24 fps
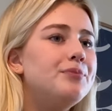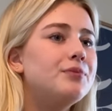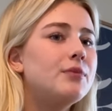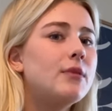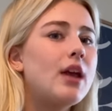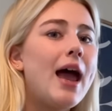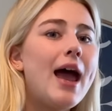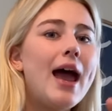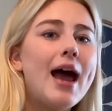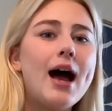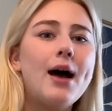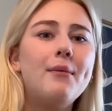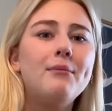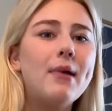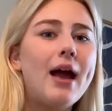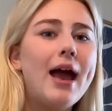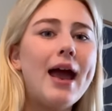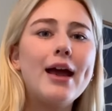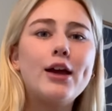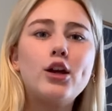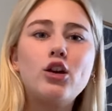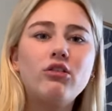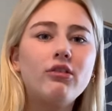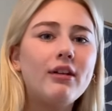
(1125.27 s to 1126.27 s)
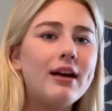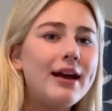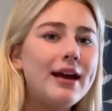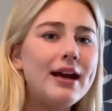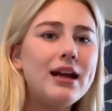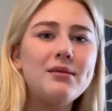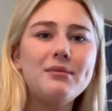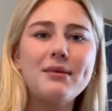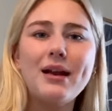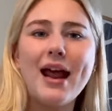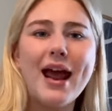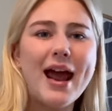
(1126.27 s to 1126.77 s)
hair
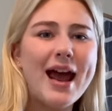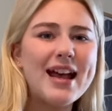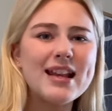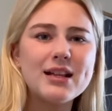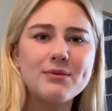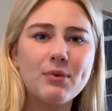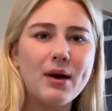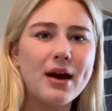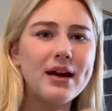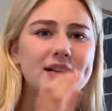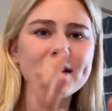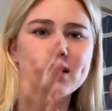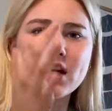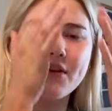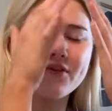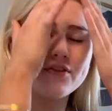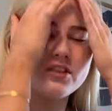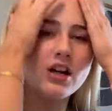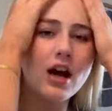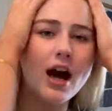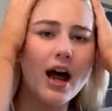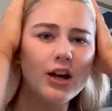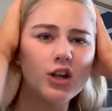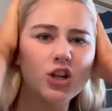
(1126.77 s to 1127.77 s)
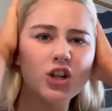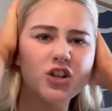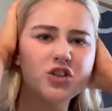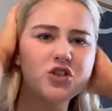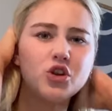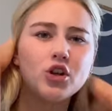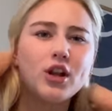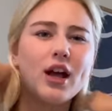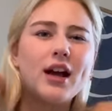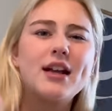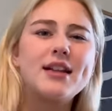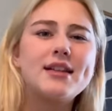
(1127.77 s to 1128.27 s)
cream and hairspray and stuff to kind of just
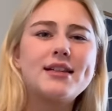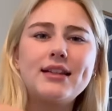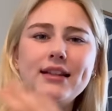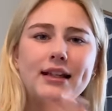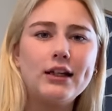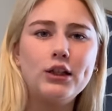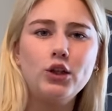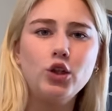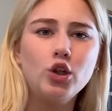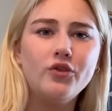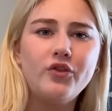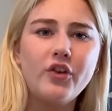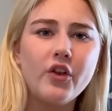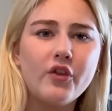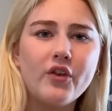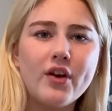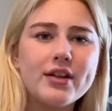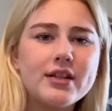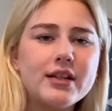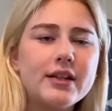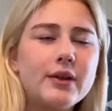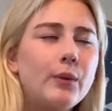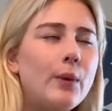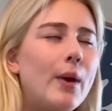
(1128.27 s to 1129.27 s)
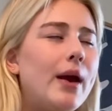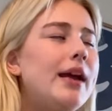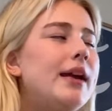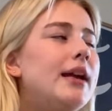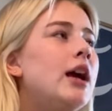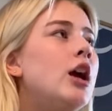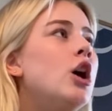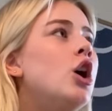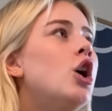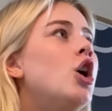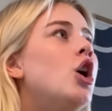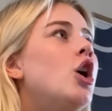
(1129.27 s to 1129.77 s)
do like a slick look for the rest of the
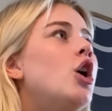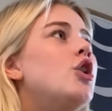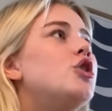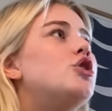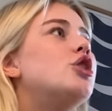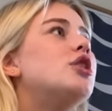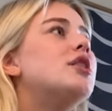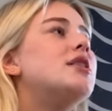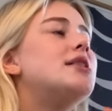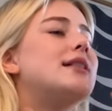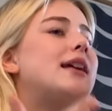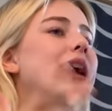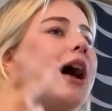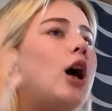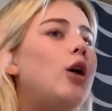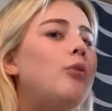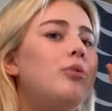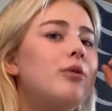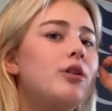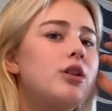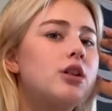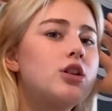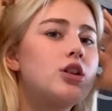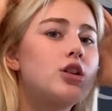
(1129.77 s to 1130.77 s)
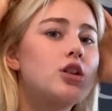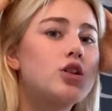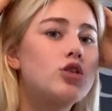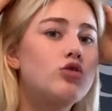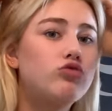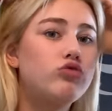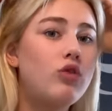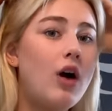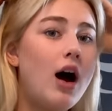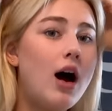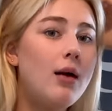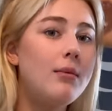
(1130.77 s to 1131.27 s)
week. So the scalp
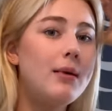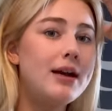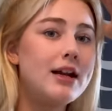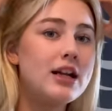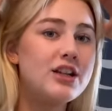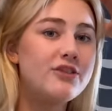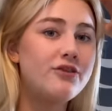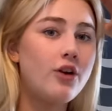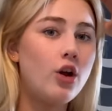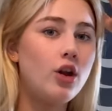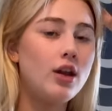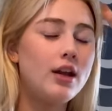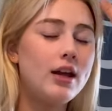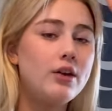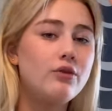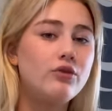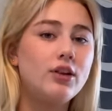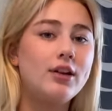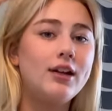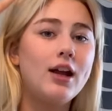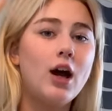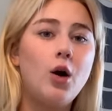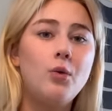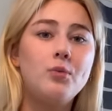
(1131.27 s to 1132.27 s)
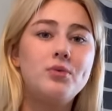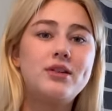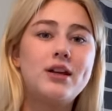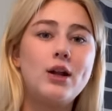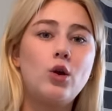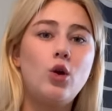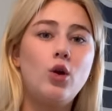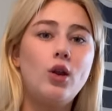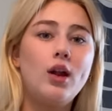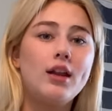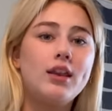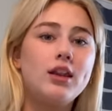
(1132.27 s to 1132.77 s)
scrub and exfoliant really helps get
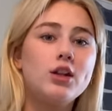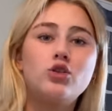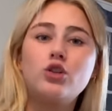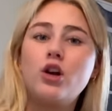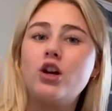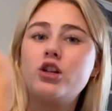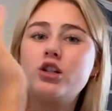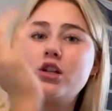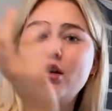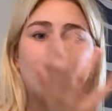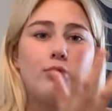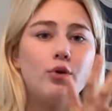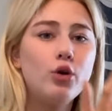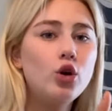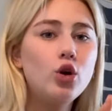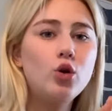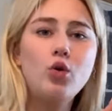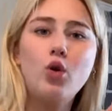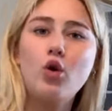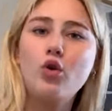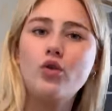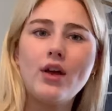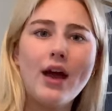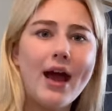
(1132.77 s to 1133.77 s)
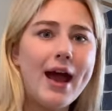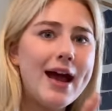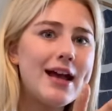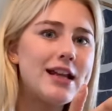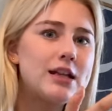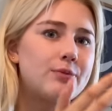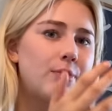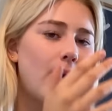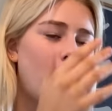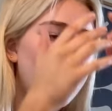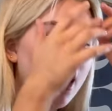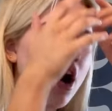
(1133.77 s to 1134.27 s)
all like the dry shampoo or the
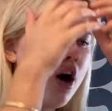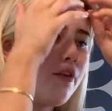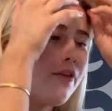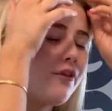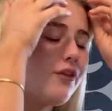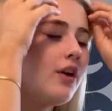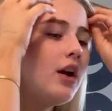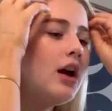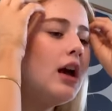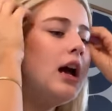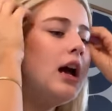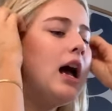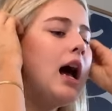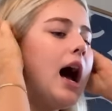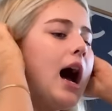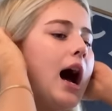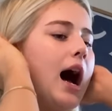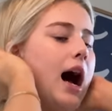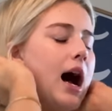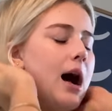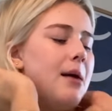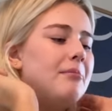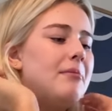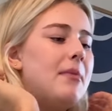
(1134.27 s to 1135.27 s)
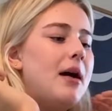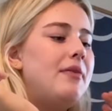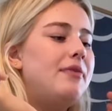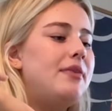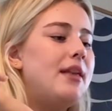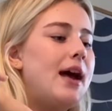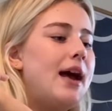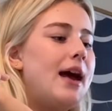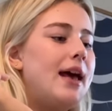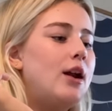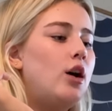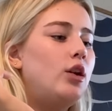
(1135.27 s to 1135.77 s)
hairspray off. And
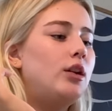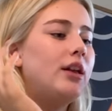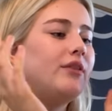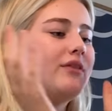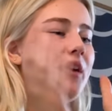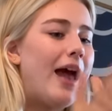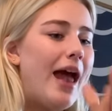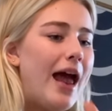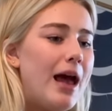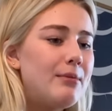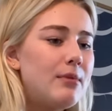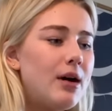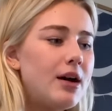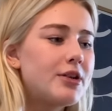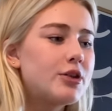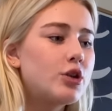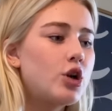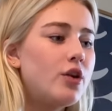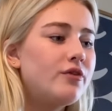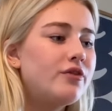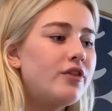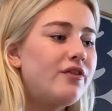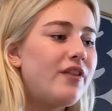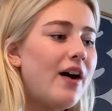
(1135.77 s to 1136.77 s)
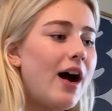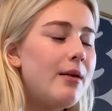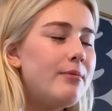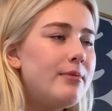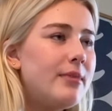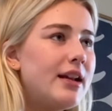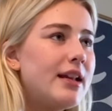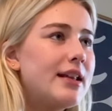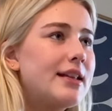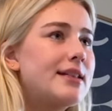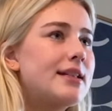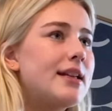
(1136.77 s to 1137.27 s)
then I'll leave a hair mask on for 5
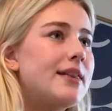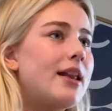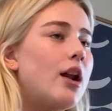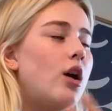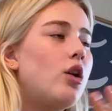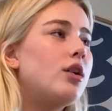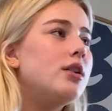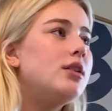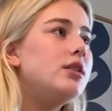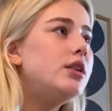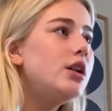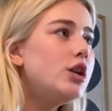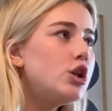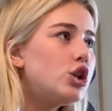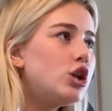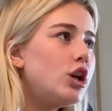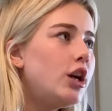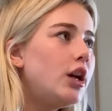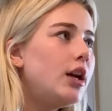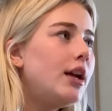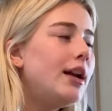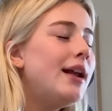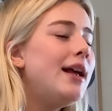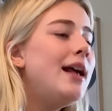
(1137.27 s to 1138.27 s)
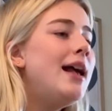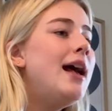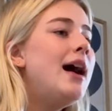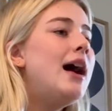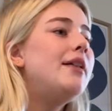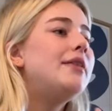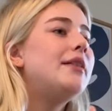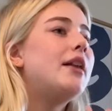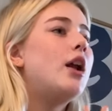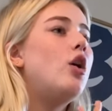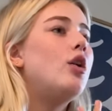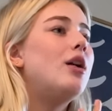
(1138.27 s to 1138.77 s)
minutes, and then I'll condition,
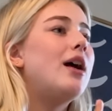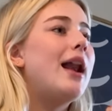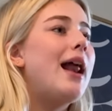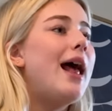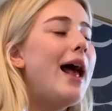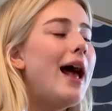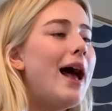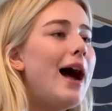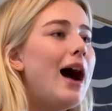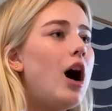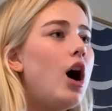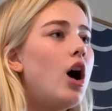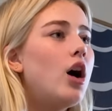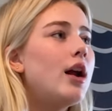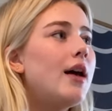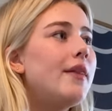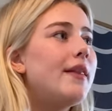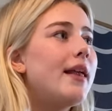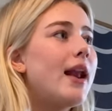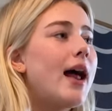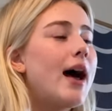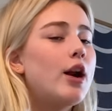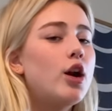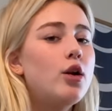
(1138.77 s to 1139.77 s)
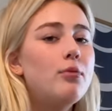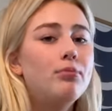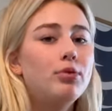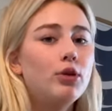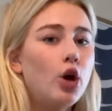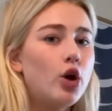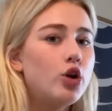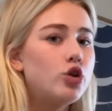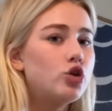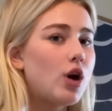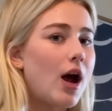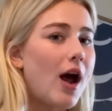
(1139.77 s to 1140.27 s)
then I'll get out, and then I don't
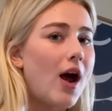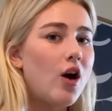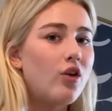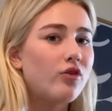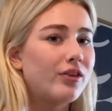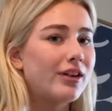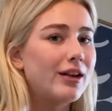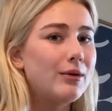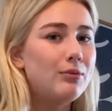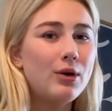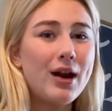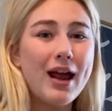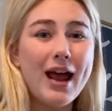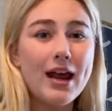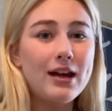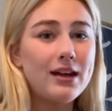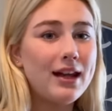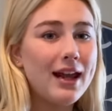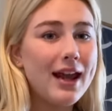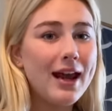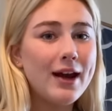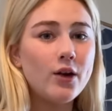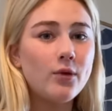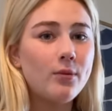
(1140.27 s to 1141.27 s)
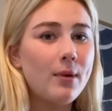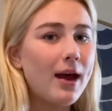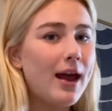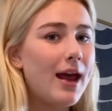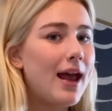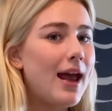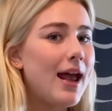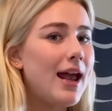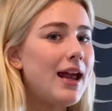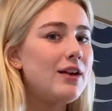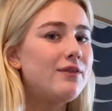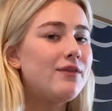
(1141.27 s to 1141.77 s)
blow dry or really put any heat on my
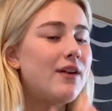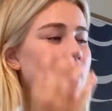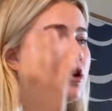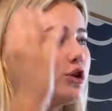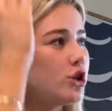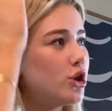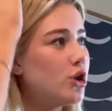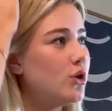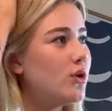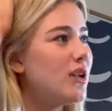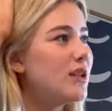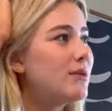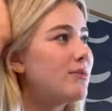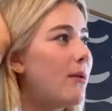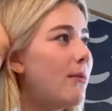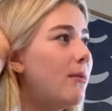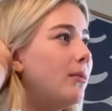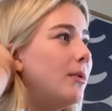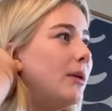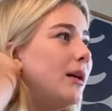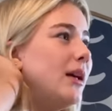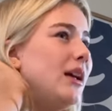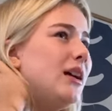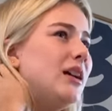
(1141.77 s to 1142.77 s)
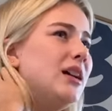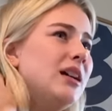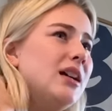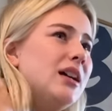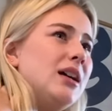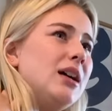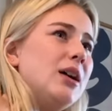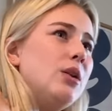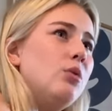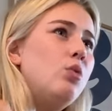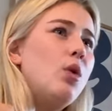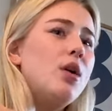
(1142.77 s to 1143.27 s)
hair. If I do, it's probably
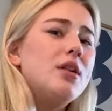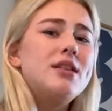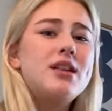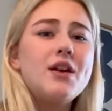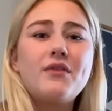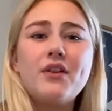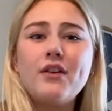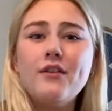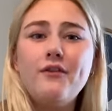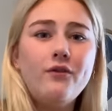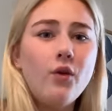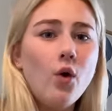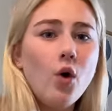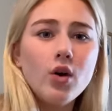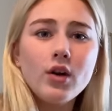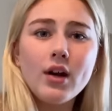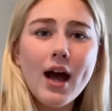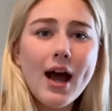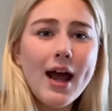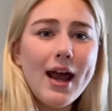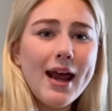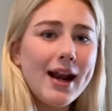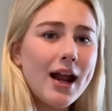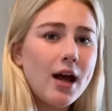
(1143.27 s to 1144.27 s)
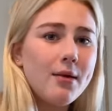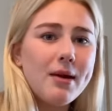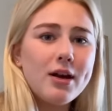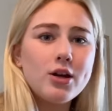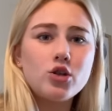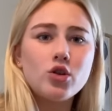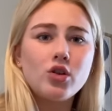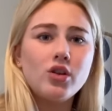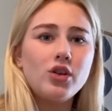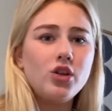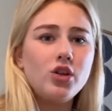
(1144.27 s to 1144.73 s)
once every fortnight, and I make sure to